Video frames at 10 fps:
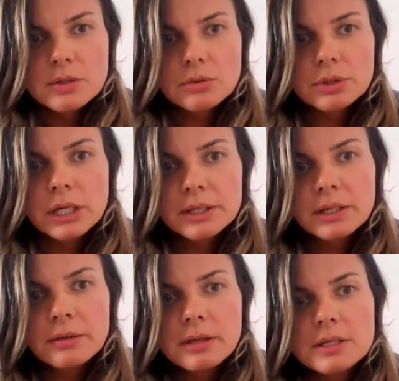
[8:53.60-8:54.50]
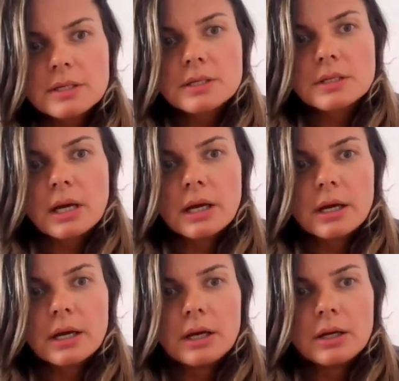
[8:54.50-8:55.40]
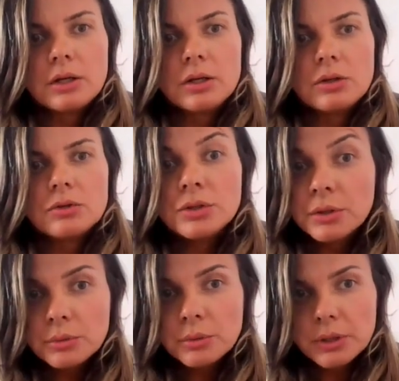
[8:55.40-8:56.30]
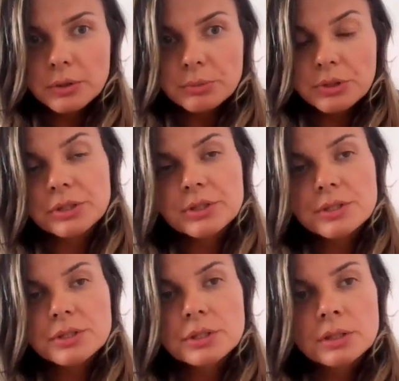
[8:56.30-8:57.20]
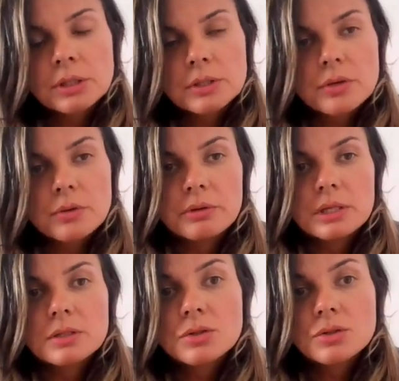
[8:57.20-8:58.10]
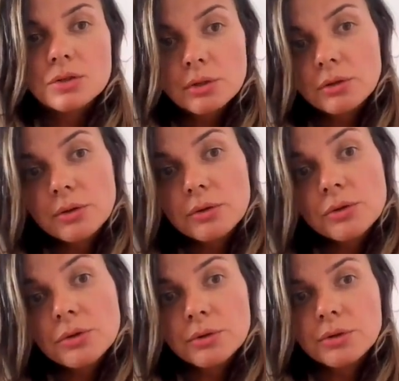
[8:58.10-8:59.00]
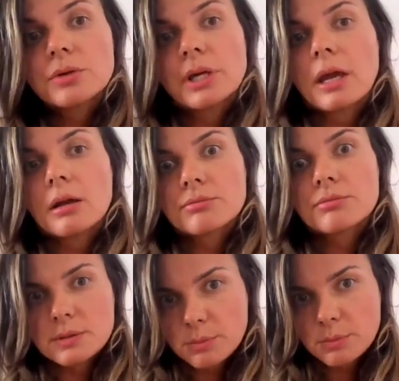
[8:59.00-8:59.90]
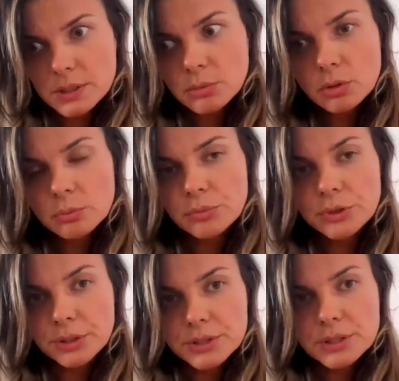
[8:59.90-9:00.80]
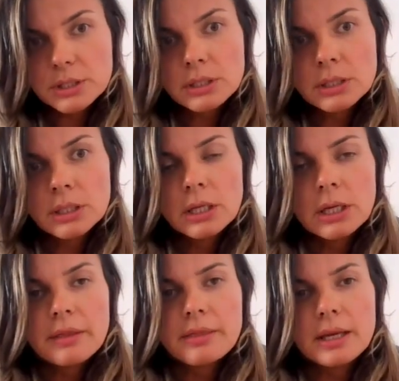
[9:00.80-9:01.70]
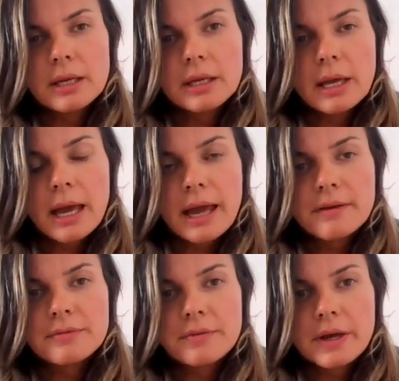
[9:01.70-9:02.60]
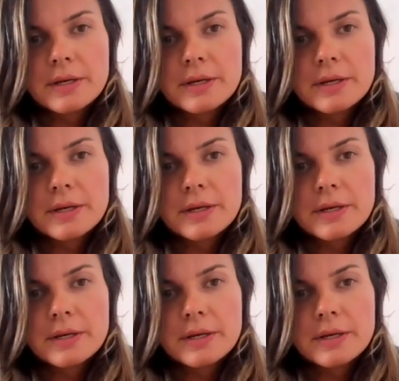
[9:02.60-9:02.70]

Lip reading: So regarding this new person, so this new UK responsible person, they have